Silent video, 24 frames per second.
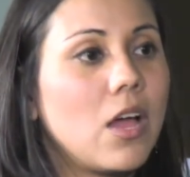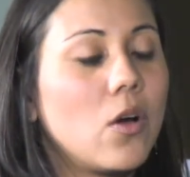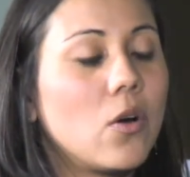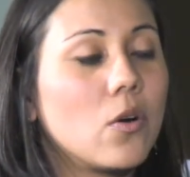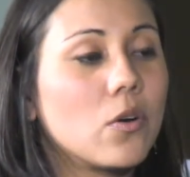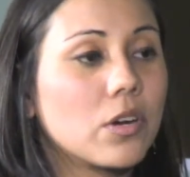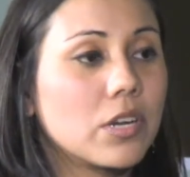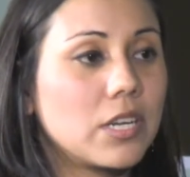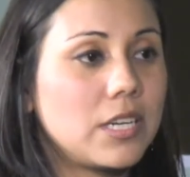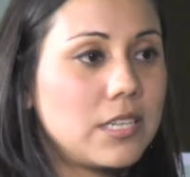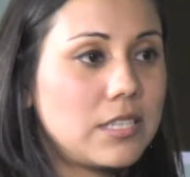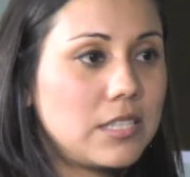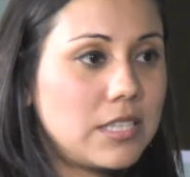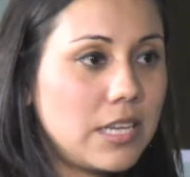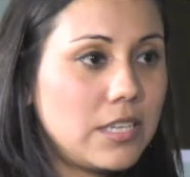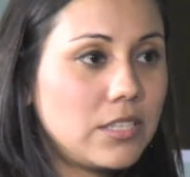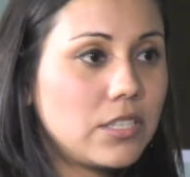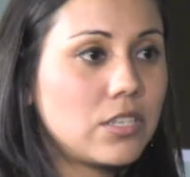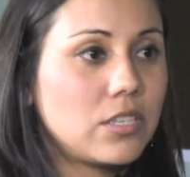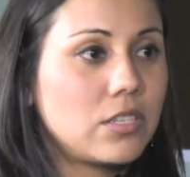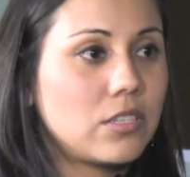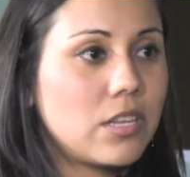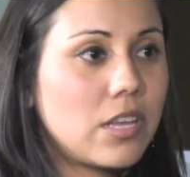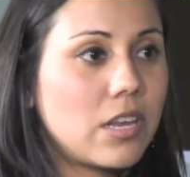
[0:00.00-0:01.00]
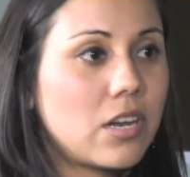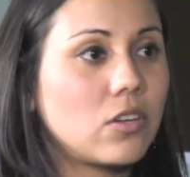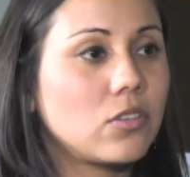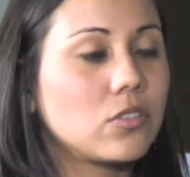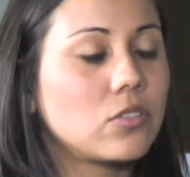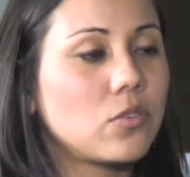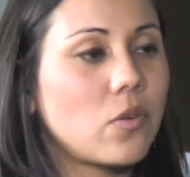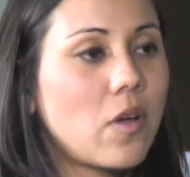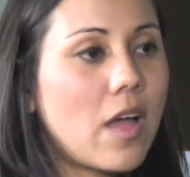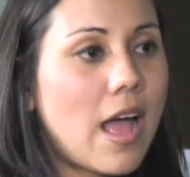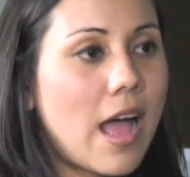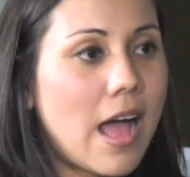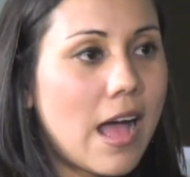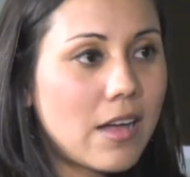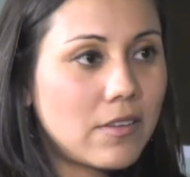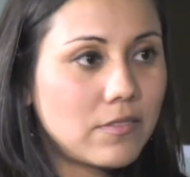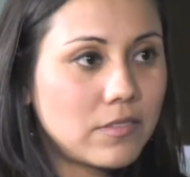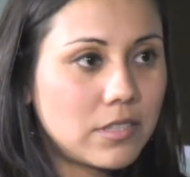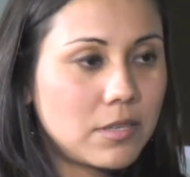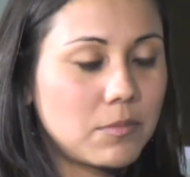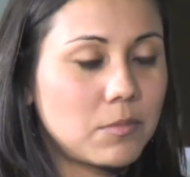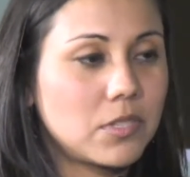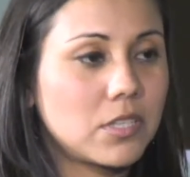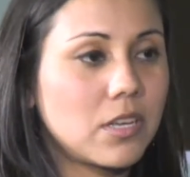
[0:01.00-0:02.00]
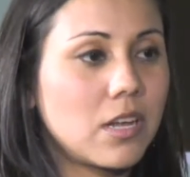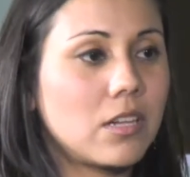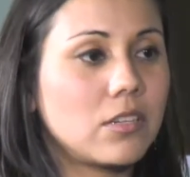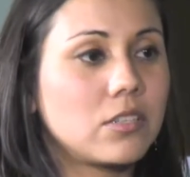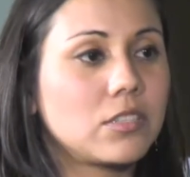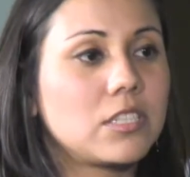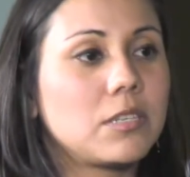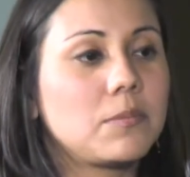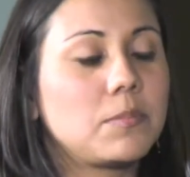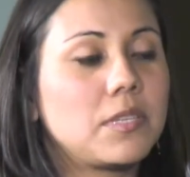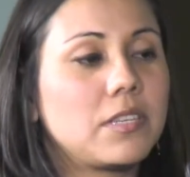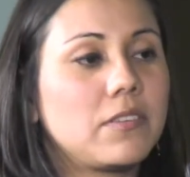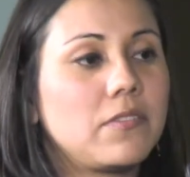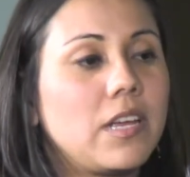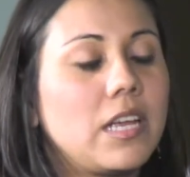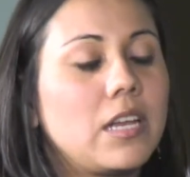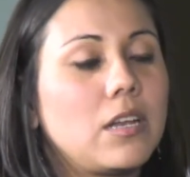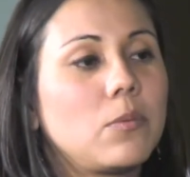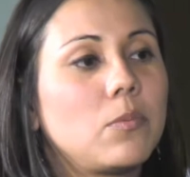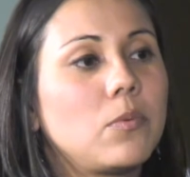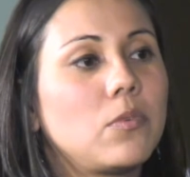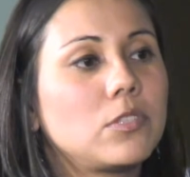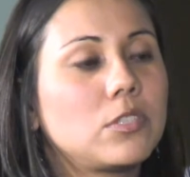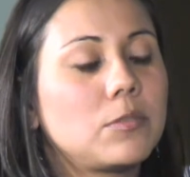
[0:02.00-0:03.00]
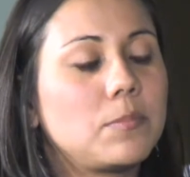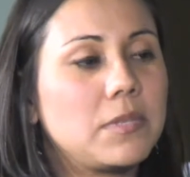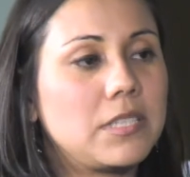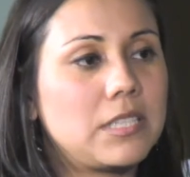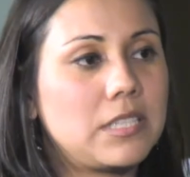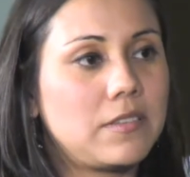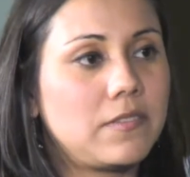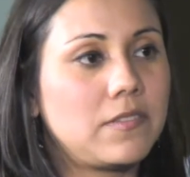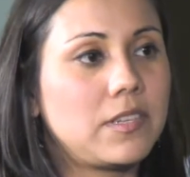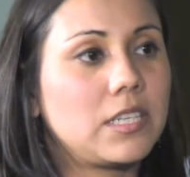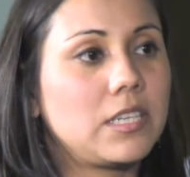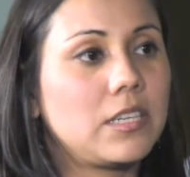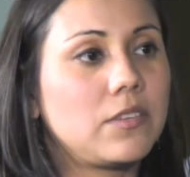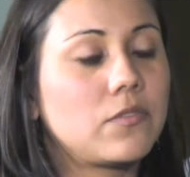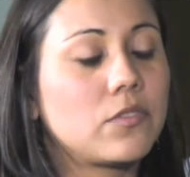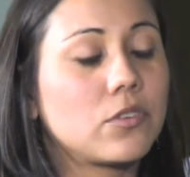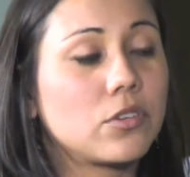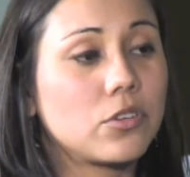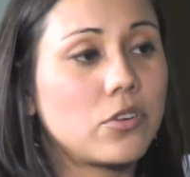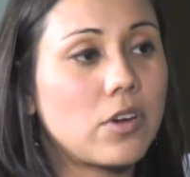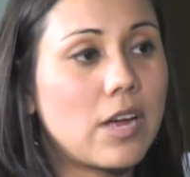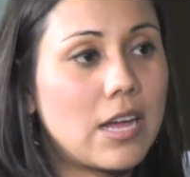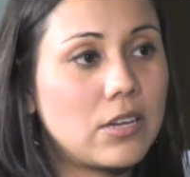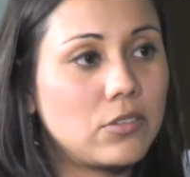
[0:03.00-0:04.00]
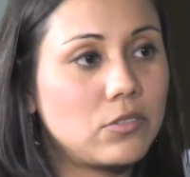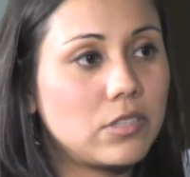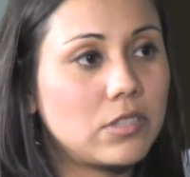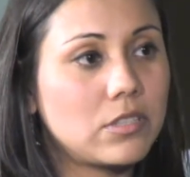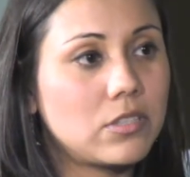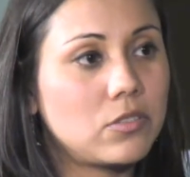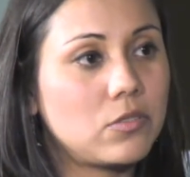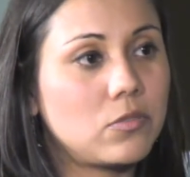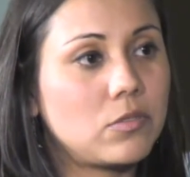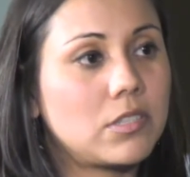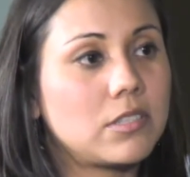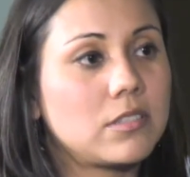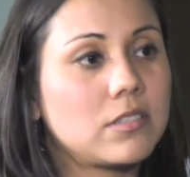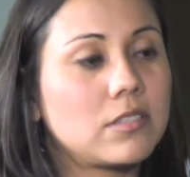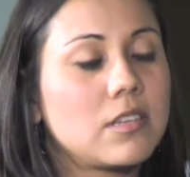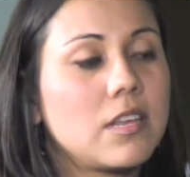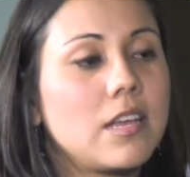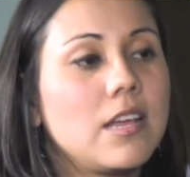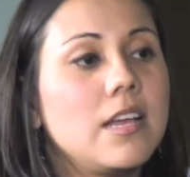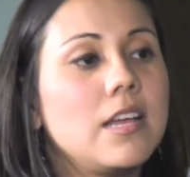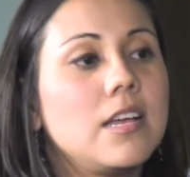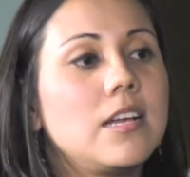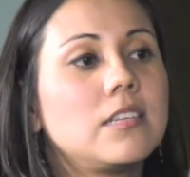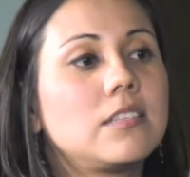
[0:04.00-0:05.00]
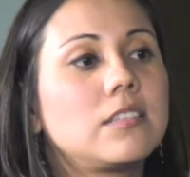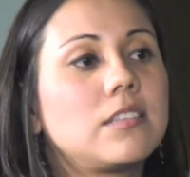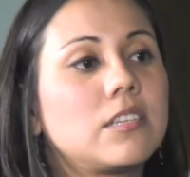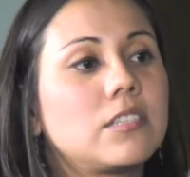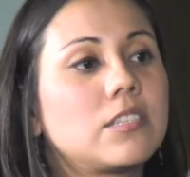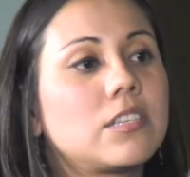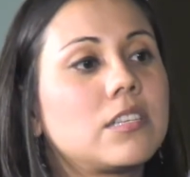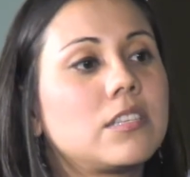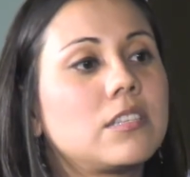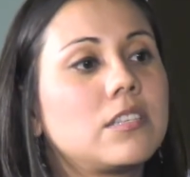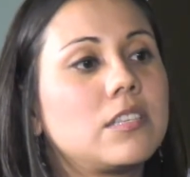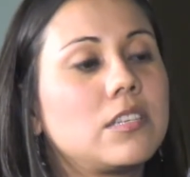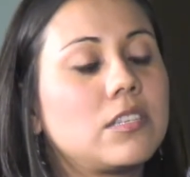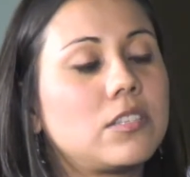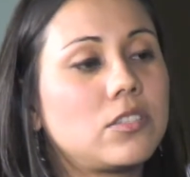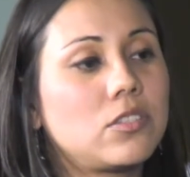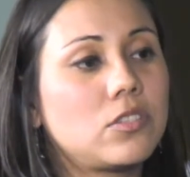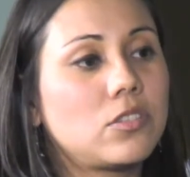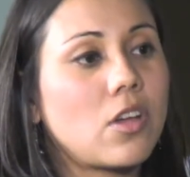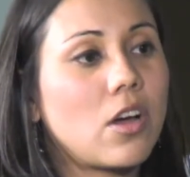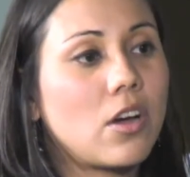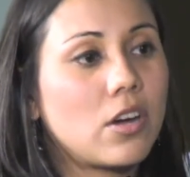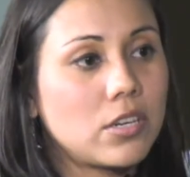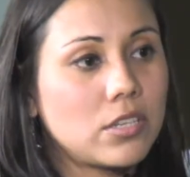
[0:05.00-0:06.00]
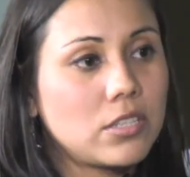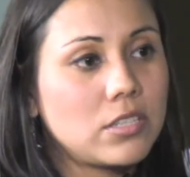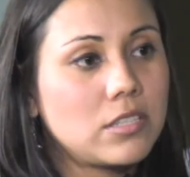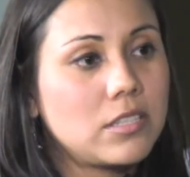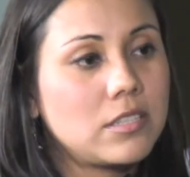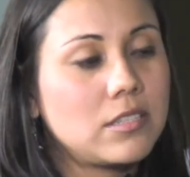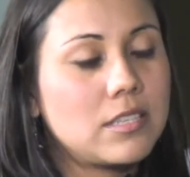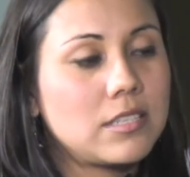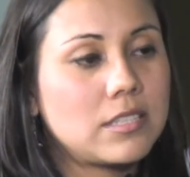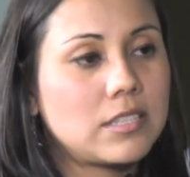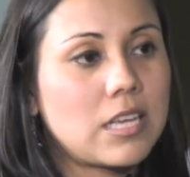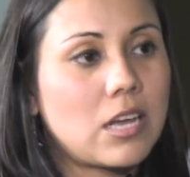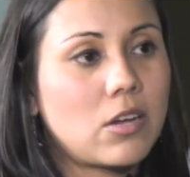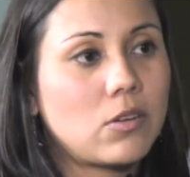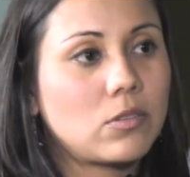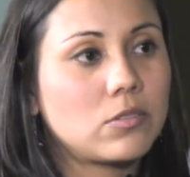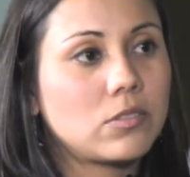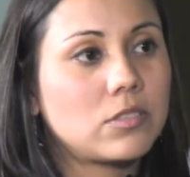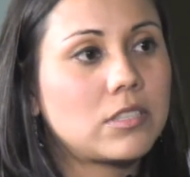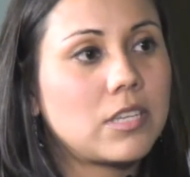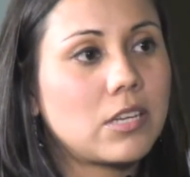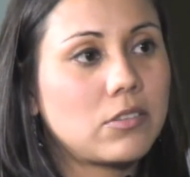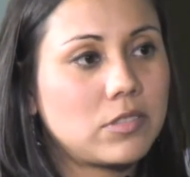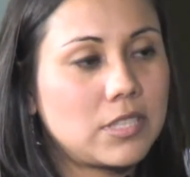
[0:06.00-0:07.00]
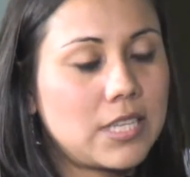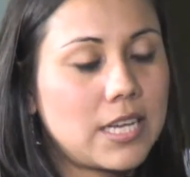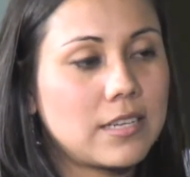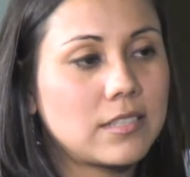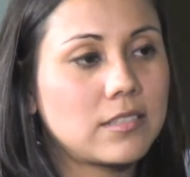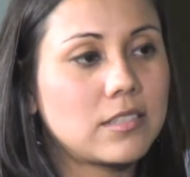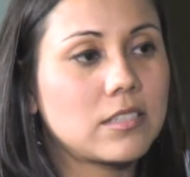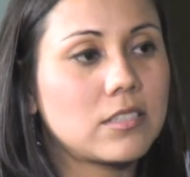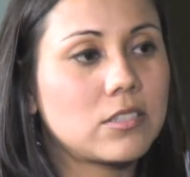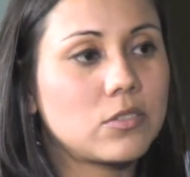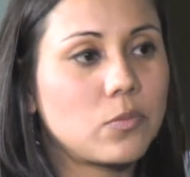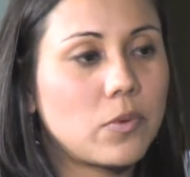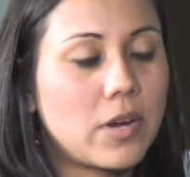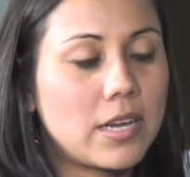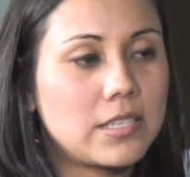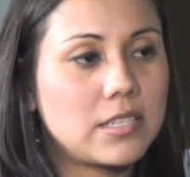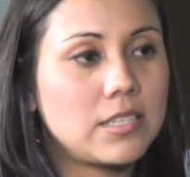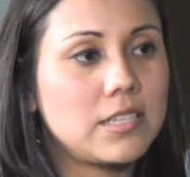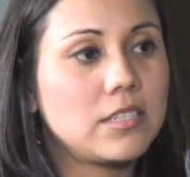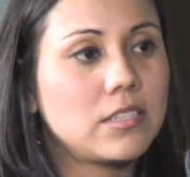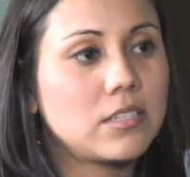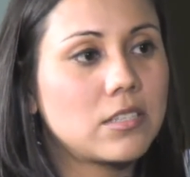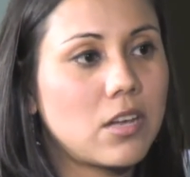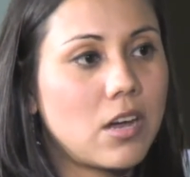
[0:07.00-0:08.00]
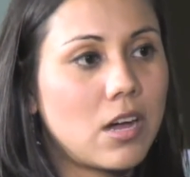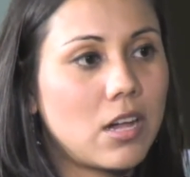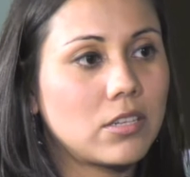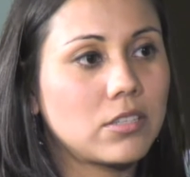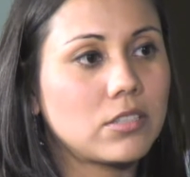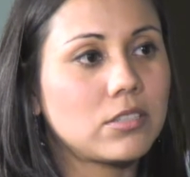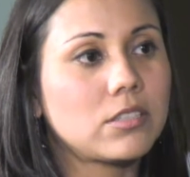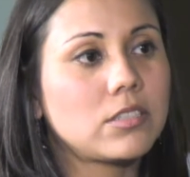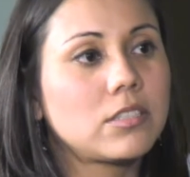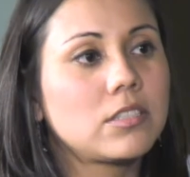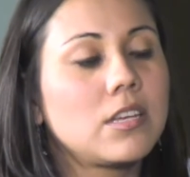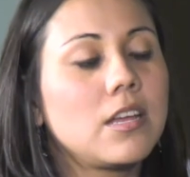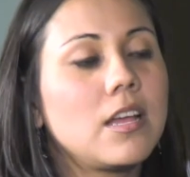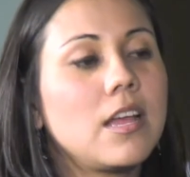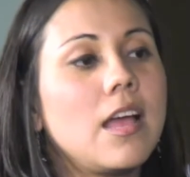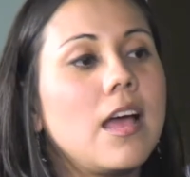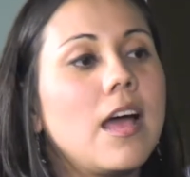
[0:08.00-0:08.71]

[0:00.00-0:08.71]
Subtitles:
organizations that also have some scholarships available specifically for graduate students, such as the STARS, the South Texas Rising Scholars,